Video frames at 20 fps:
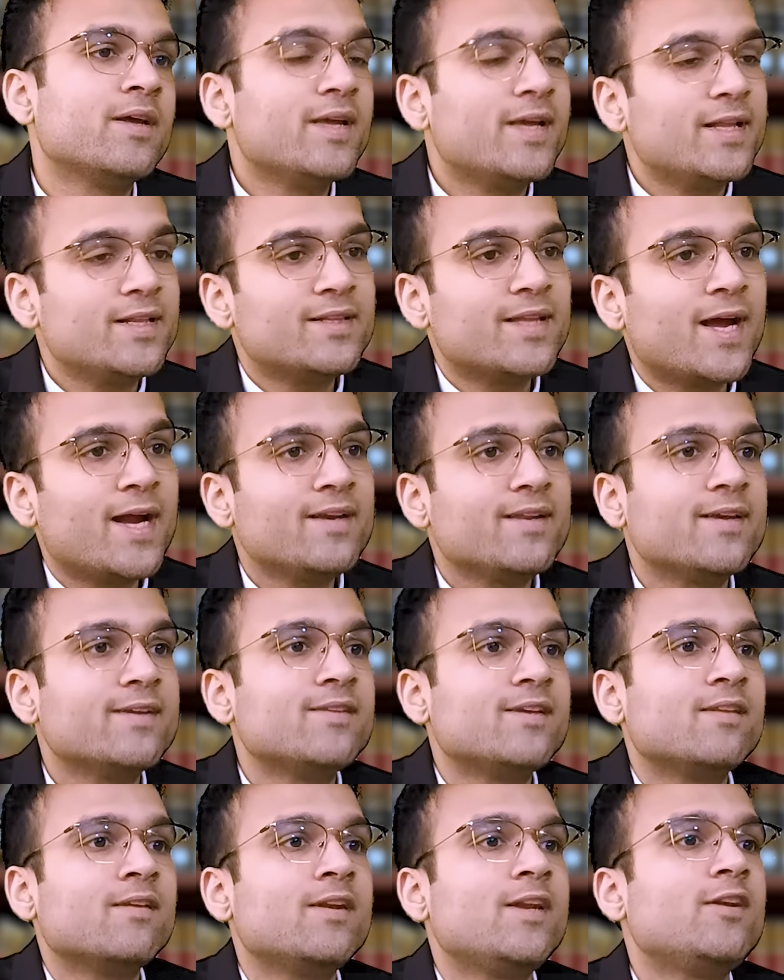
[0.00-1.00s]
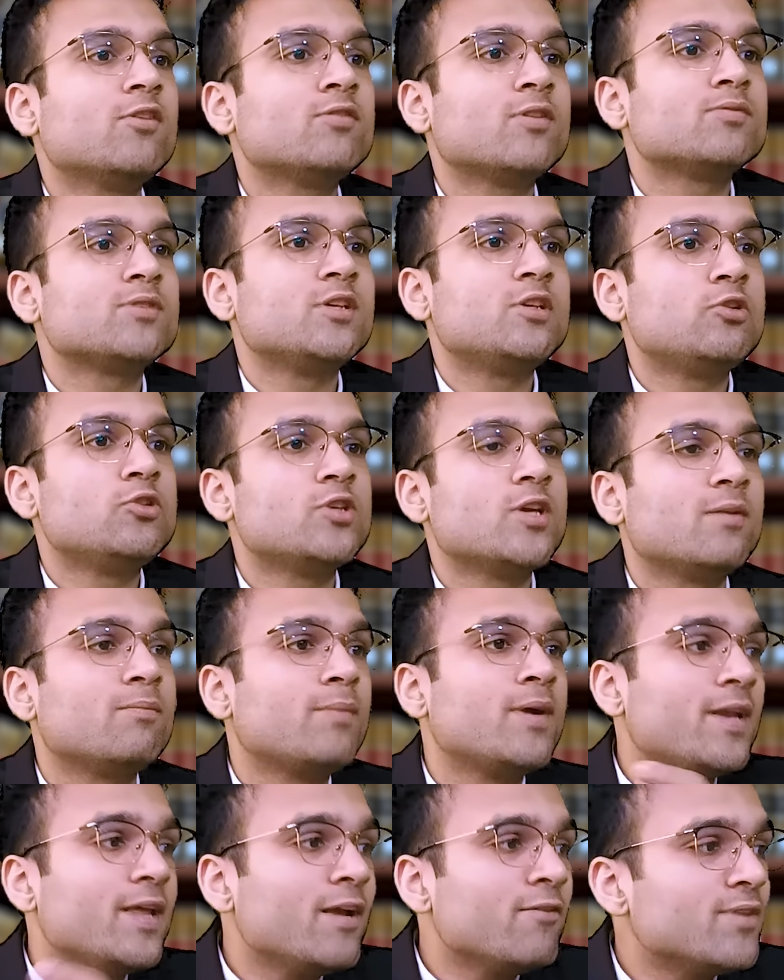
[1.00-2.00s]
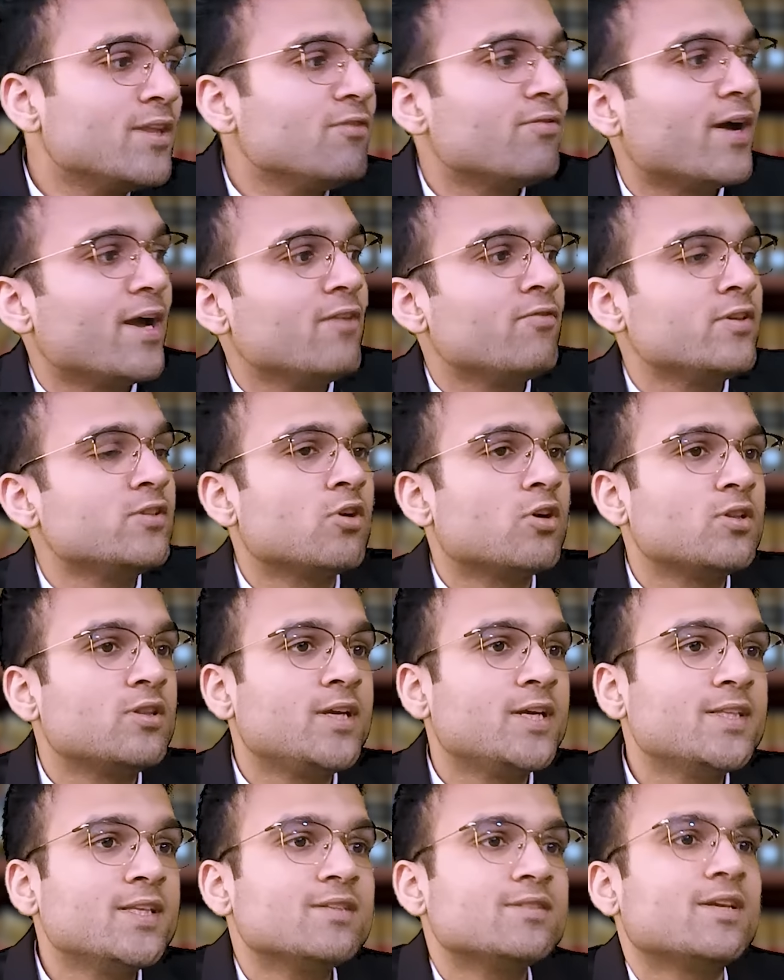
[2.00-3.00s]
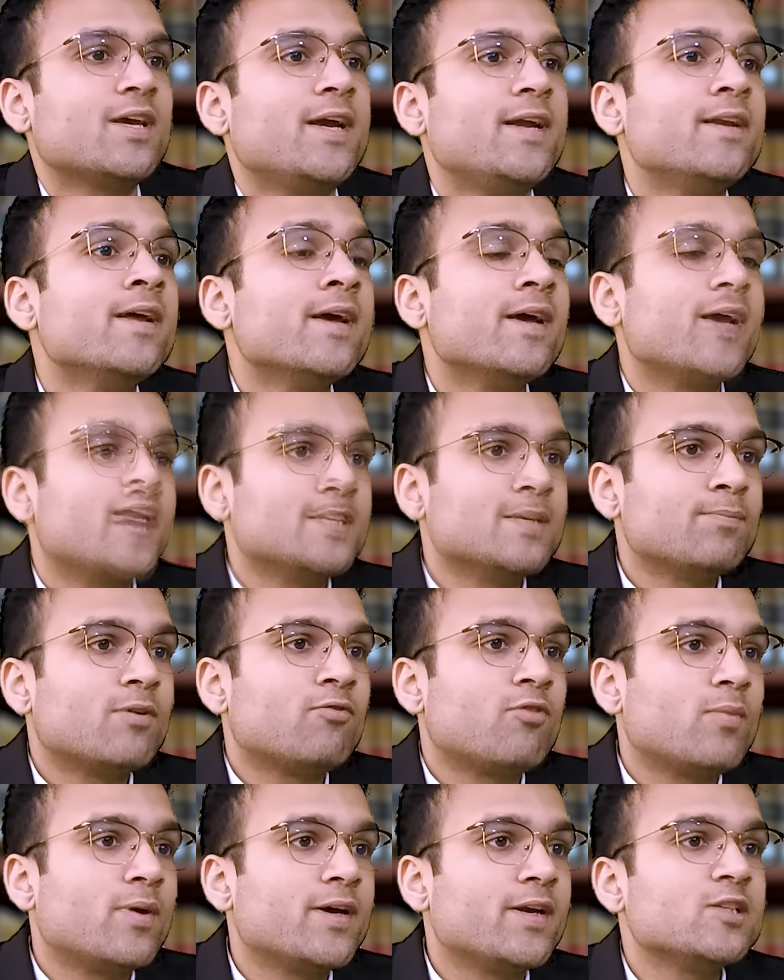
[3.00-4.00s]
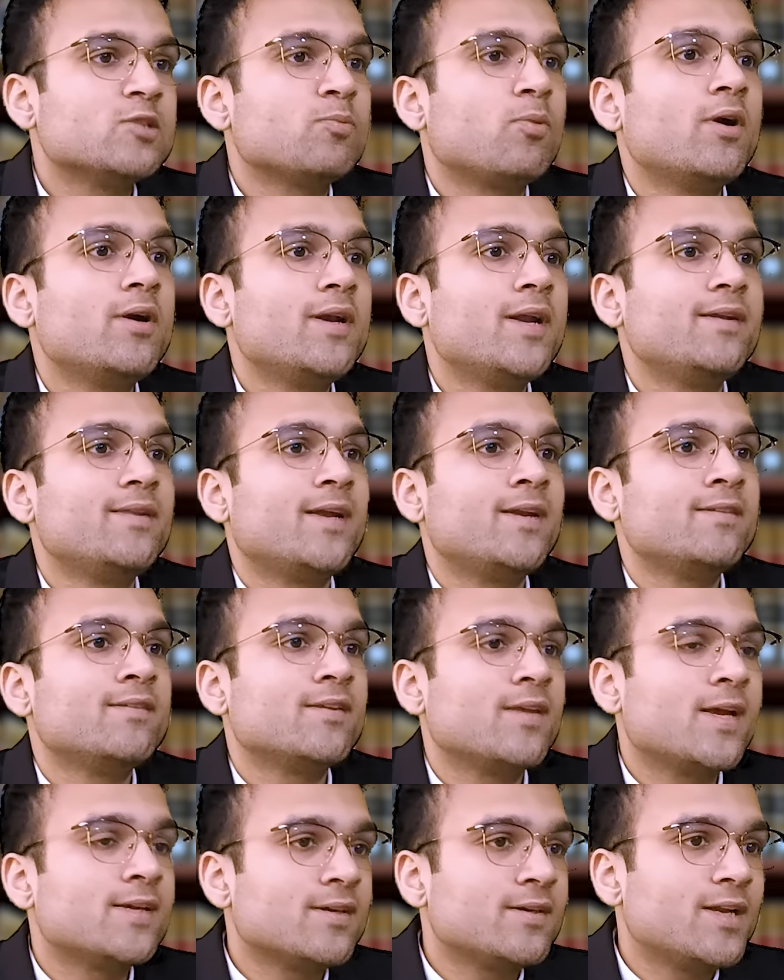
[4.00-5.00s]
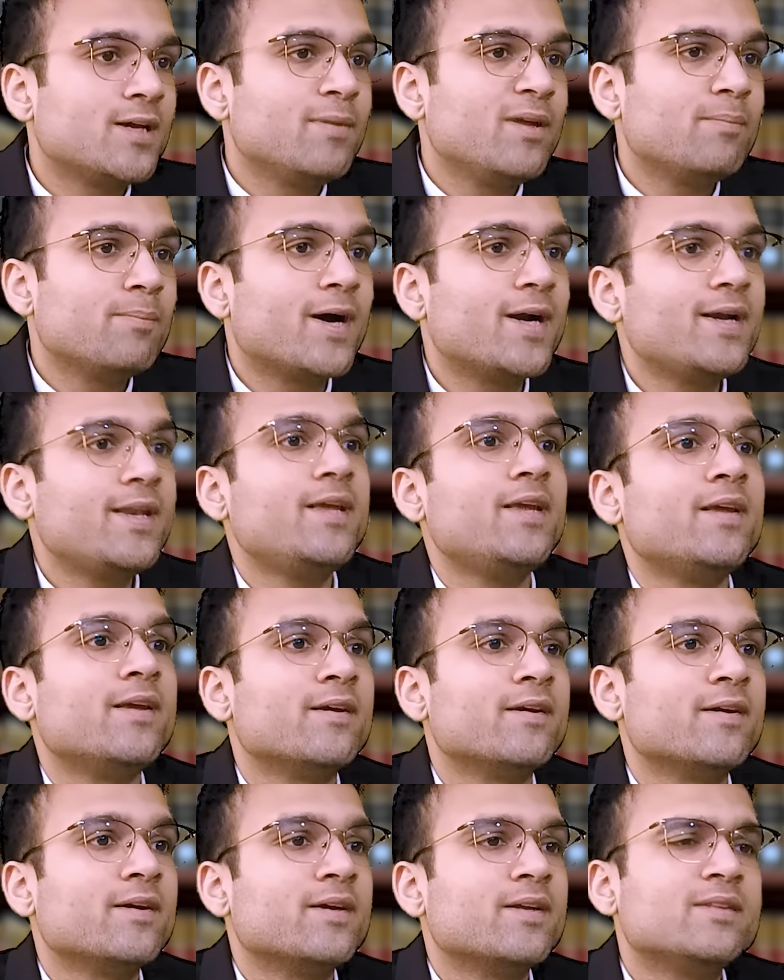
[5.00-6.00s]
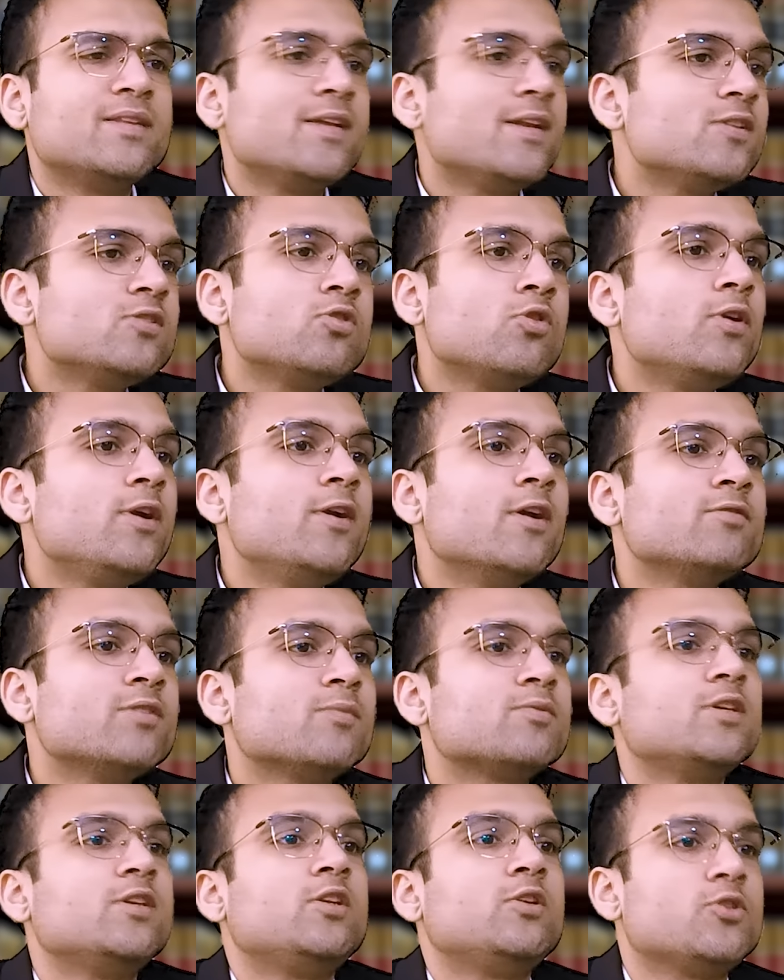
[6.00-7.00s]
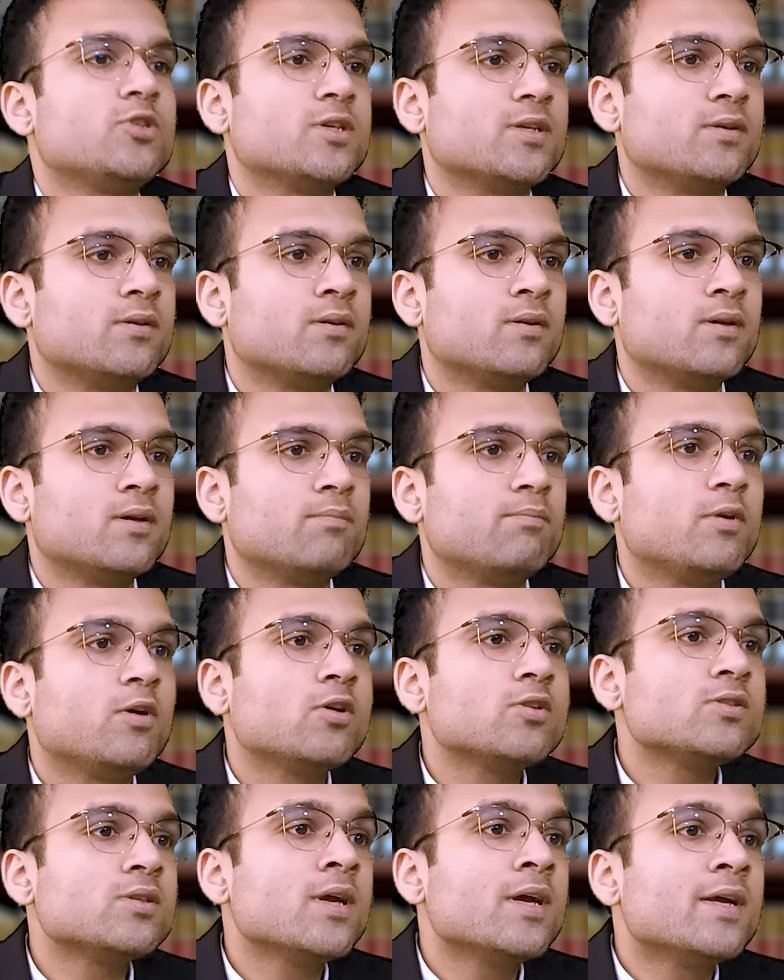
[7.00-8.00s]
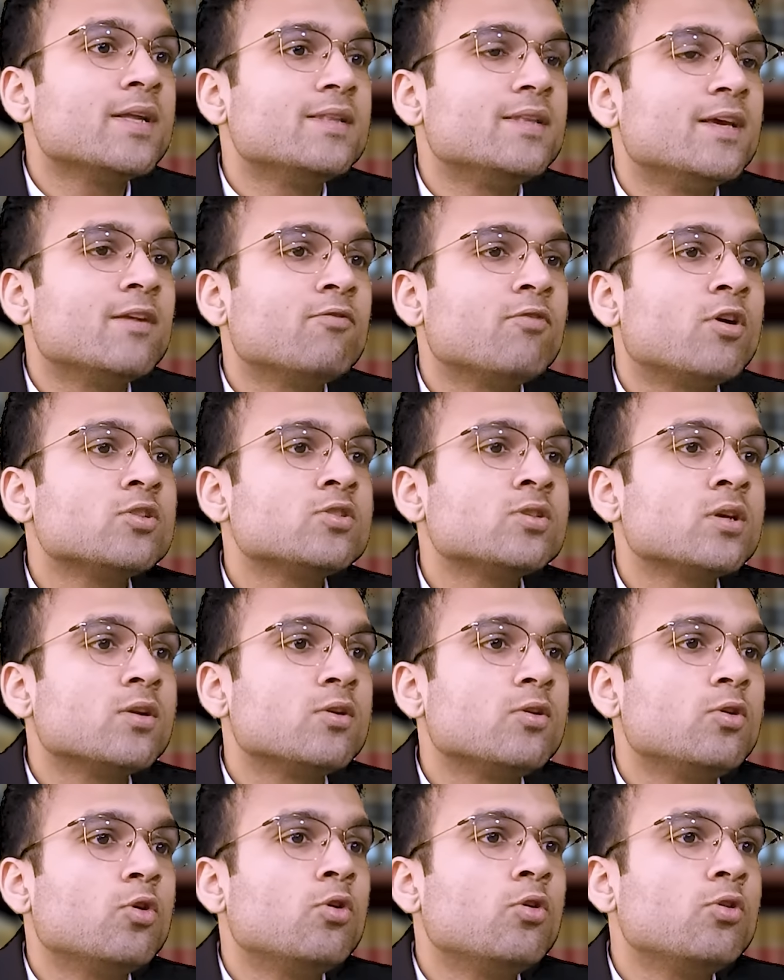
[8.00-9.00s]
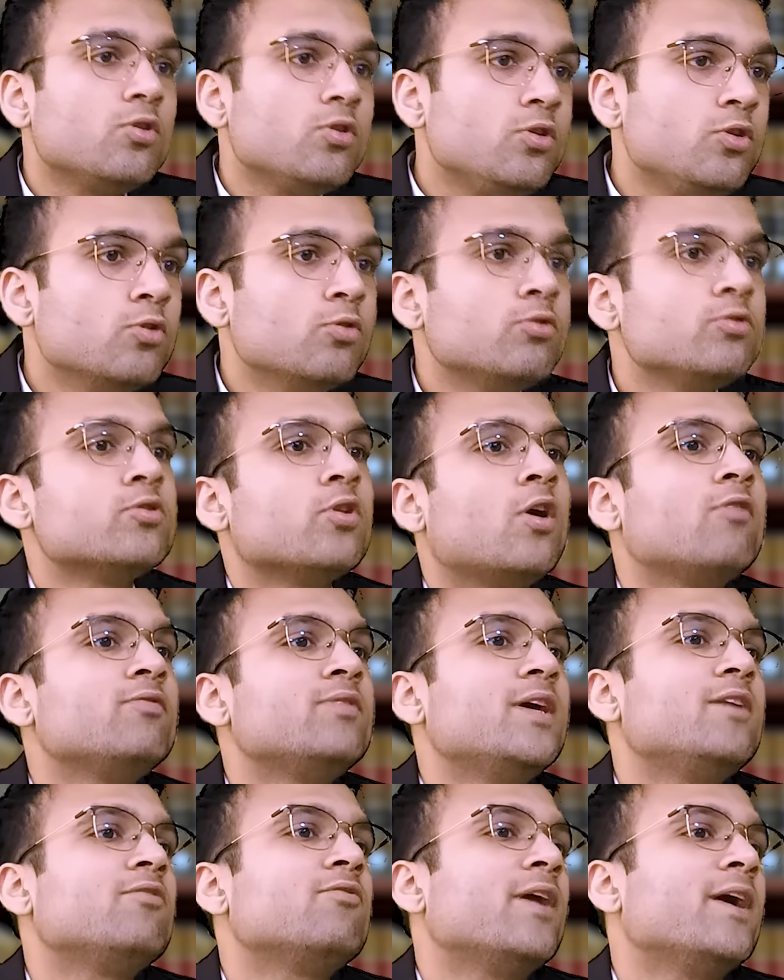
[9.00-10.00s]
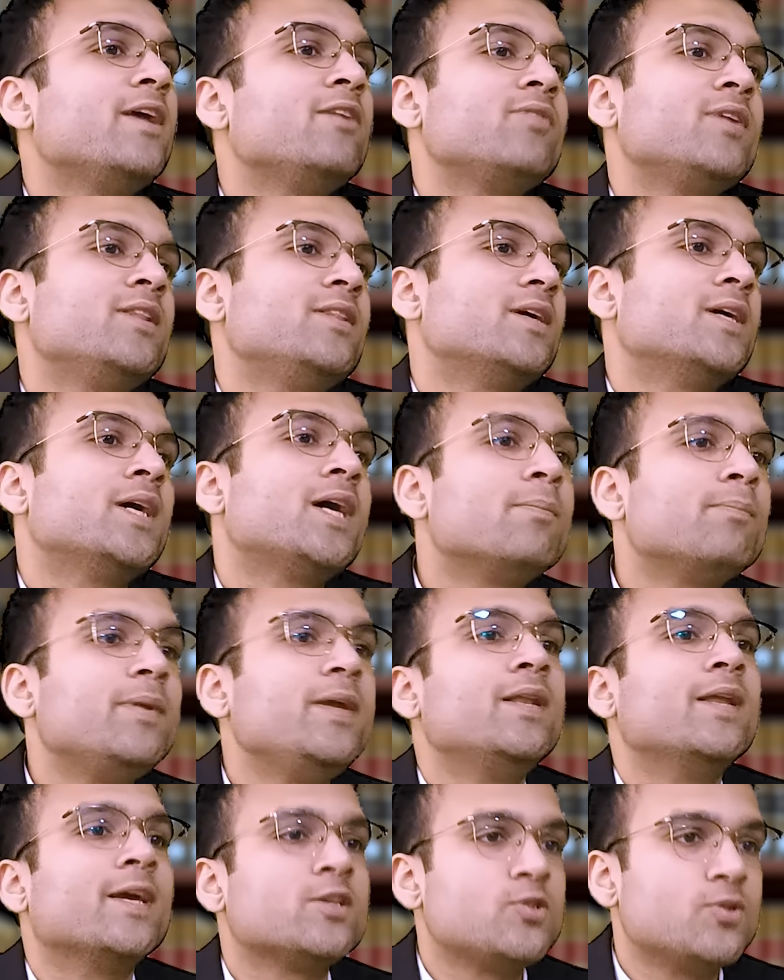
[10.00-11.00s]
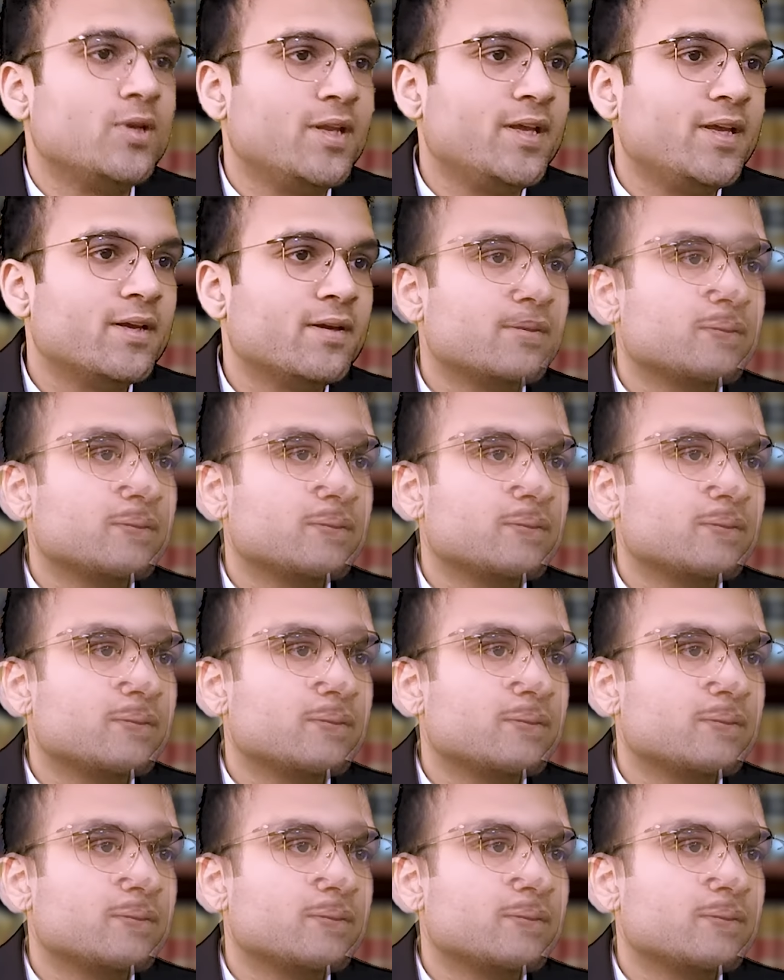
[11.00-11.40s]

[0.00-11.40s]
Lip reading: In that case, there is a need of substitution. But if the wife is on the other side as a performer respondent, that is as a dummy party, there is no need of substitution, because there was no use of that wife in the appeal actually.